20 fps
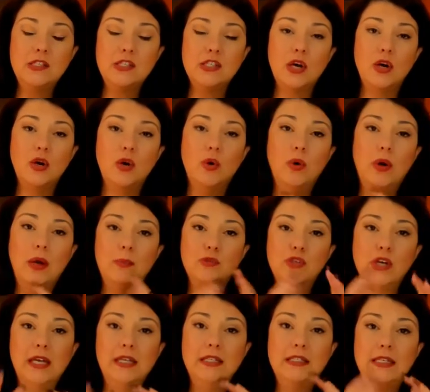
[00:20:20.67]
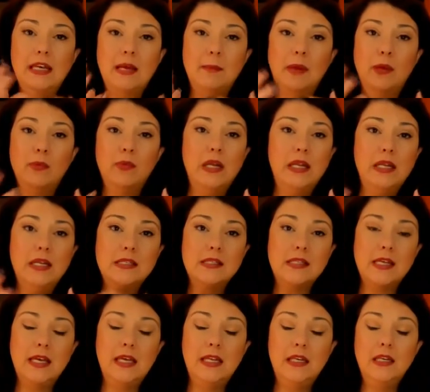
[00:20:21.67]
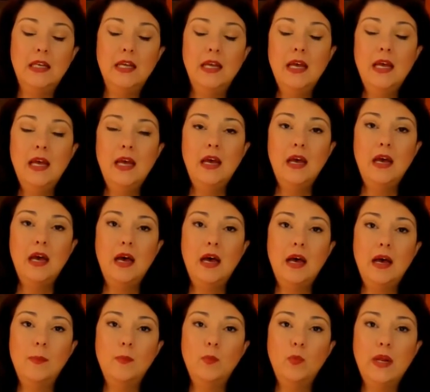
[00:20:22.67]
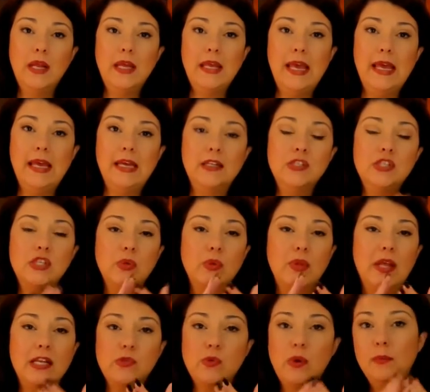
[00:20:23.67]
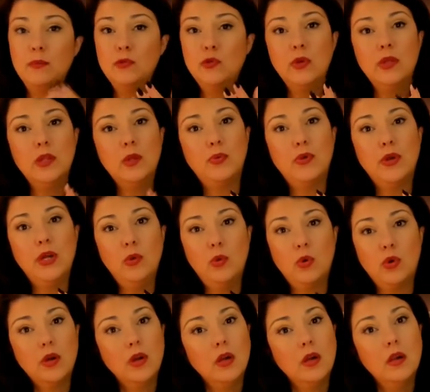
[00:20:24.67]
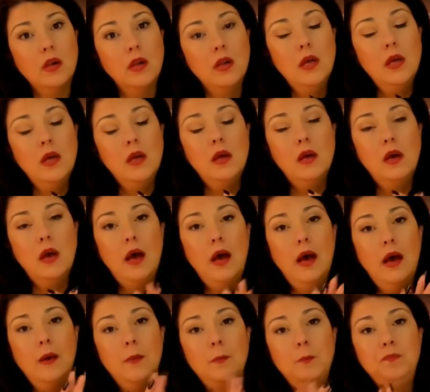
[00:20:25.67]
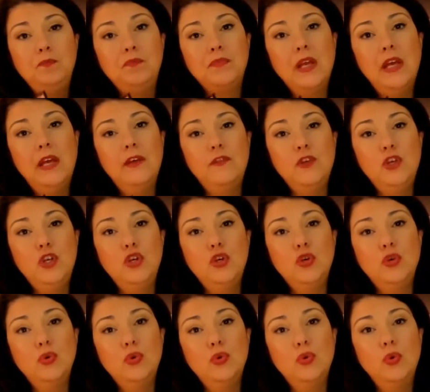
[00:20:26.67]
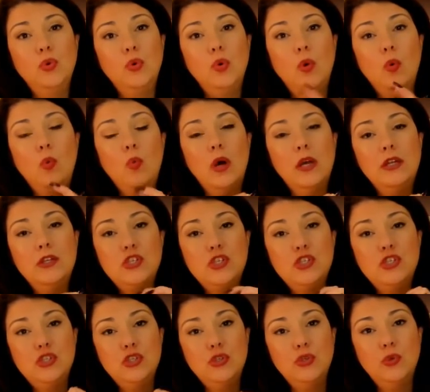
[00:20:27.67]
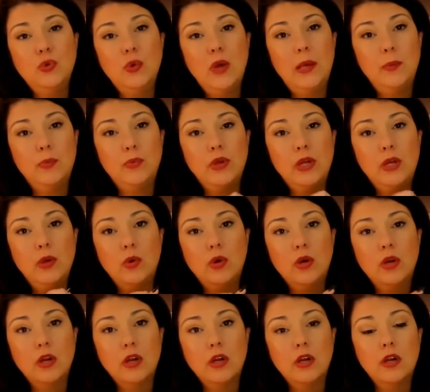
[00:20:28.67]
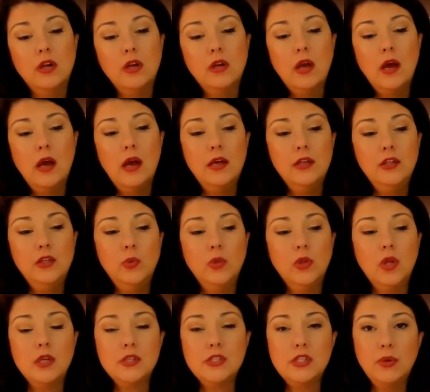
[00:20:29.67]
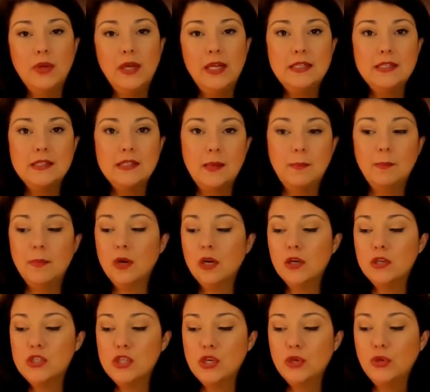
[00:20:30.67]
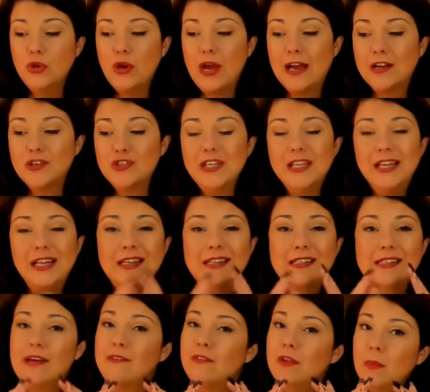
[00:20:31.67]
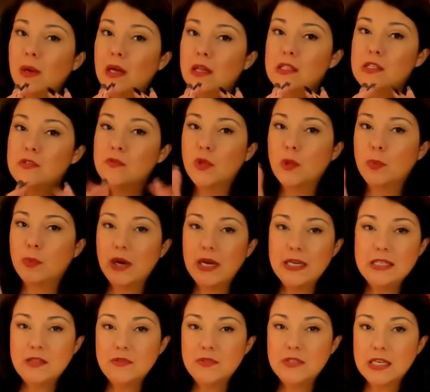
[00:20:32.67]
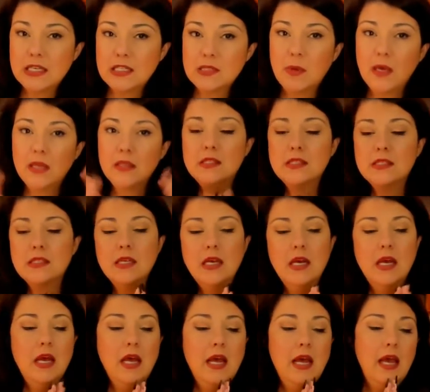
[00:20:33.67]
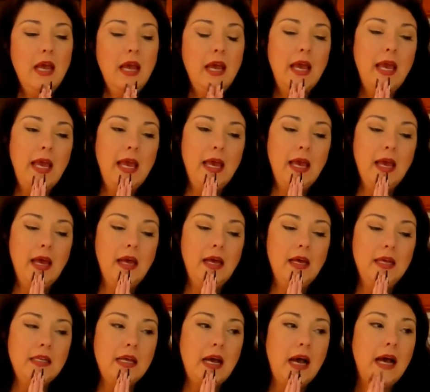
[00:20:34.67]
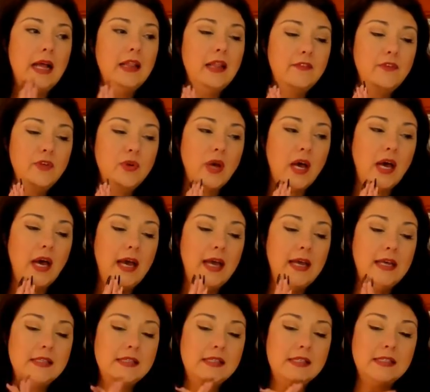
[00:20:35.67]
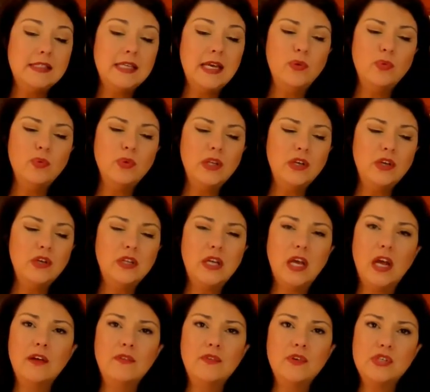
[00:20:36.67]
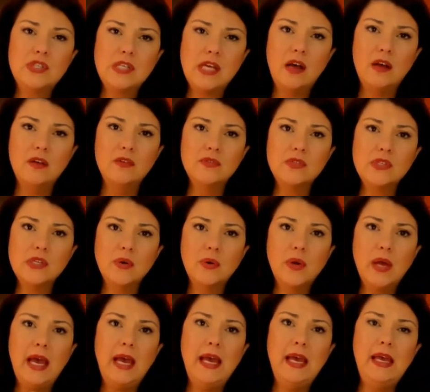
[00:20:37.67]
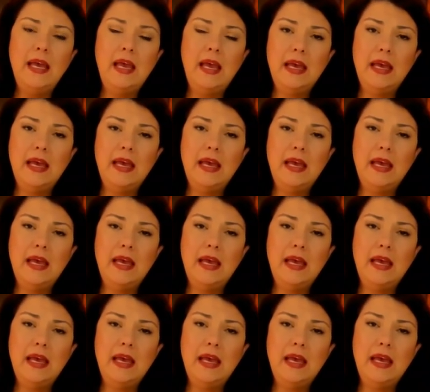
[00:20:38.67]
So I'm trying to get my readings in when I can. So that's why I'm doing the pre-order. If you want to do a pre-order, you will also get December. So you're actually getting 7 months for the price of 6 months. And I love you guys. Take really good care of yourselves. Okay.